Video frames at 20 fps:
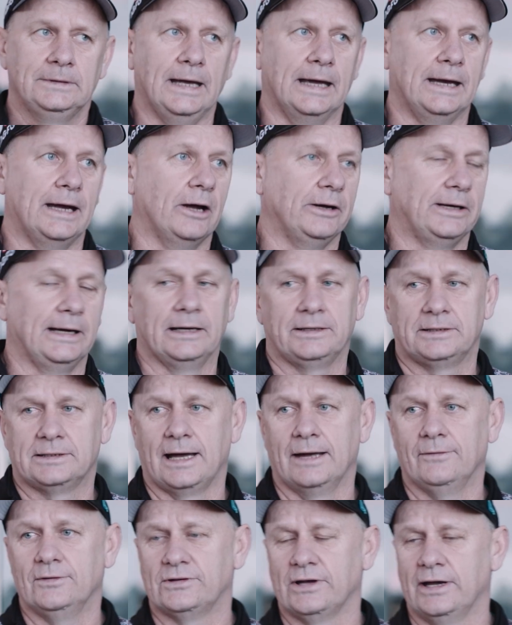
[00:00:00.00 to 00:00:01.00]
Yeah, no doubt
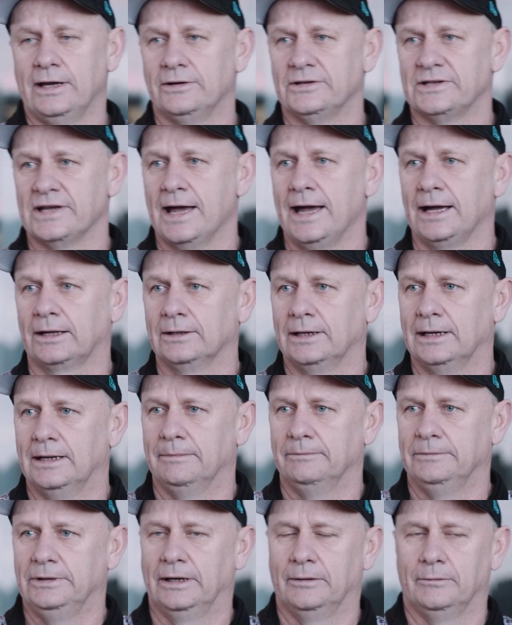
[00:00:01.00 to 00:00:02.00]
Xavier's ahead of Zach.
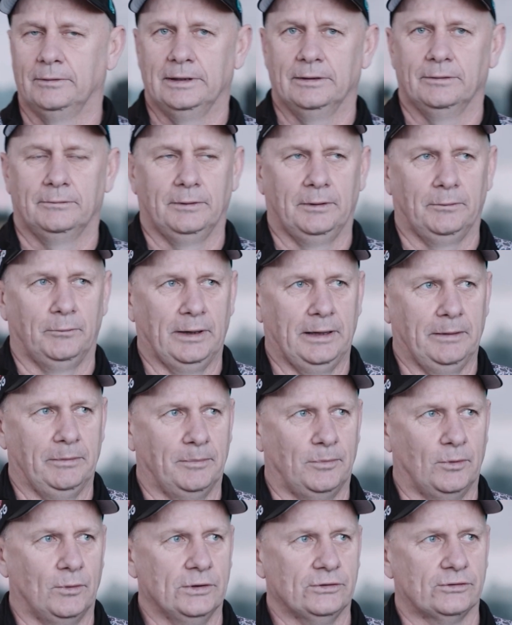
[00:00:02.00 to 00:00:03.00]
We're where
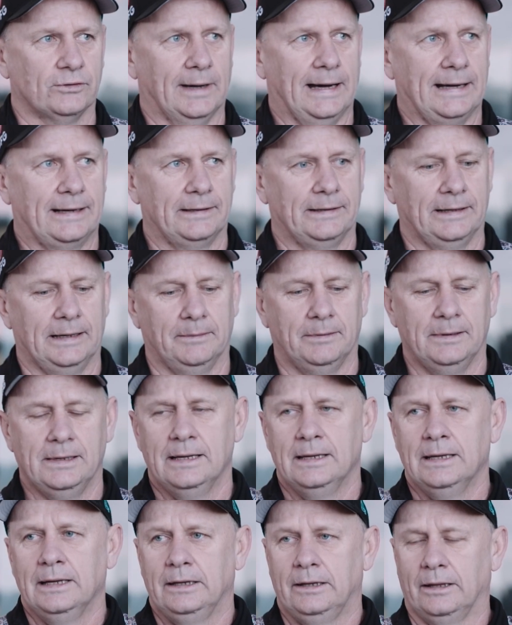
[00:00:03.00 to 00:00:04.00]
the boys are at, and they're
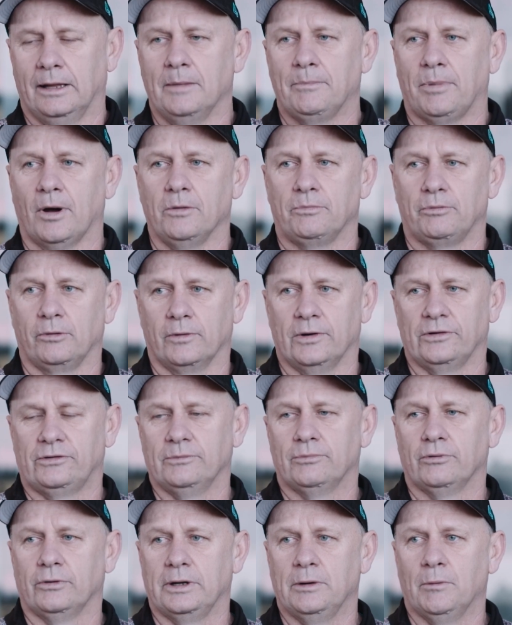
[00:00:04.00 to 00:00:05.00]
both
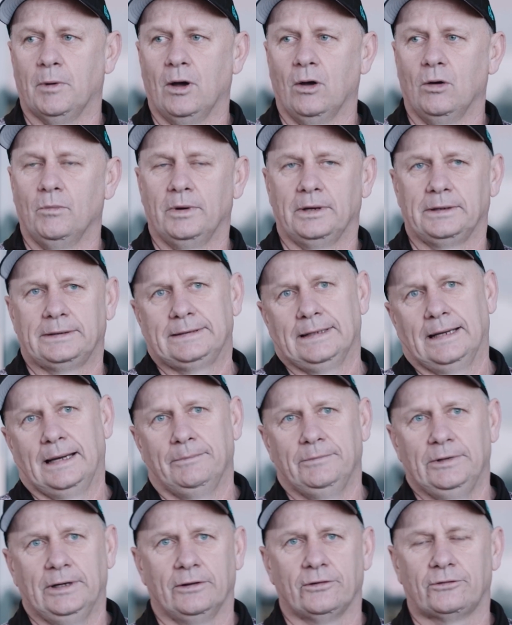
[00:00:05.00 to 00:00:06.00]
progressing pretty well. But
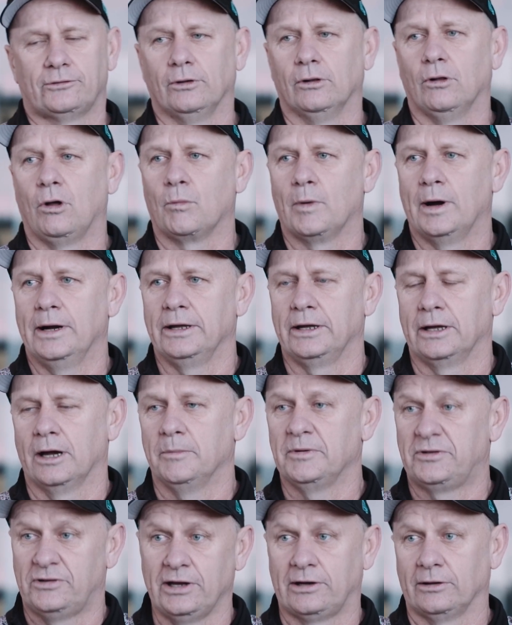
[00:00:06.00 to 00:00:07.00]
still a long way to
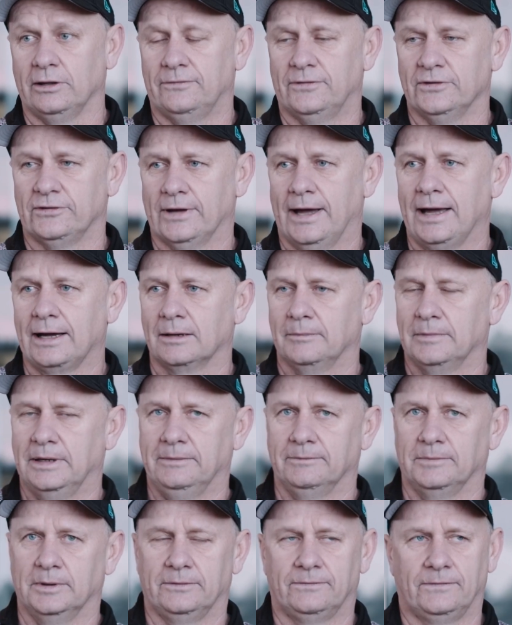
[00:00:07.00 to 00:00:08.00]
go, particularly for Zach. I
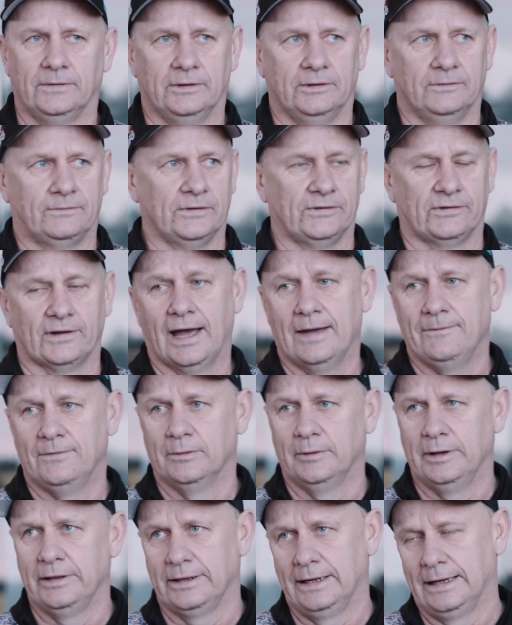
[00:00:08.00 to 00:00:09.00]
mean, but for
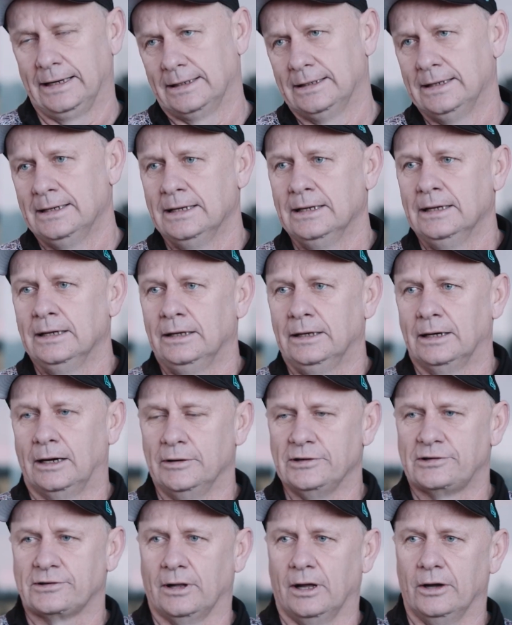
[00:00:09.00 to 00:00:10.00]
Xavier, we think
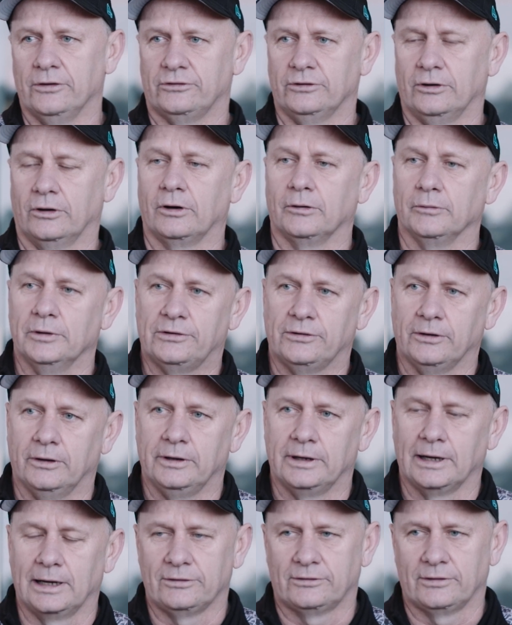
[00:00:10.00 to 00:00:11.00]
he's closing on a
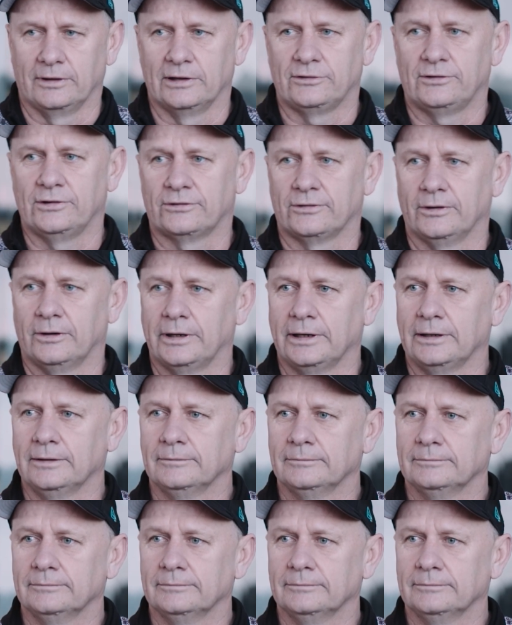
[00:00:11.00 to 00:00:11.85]
return date, so that's exciting.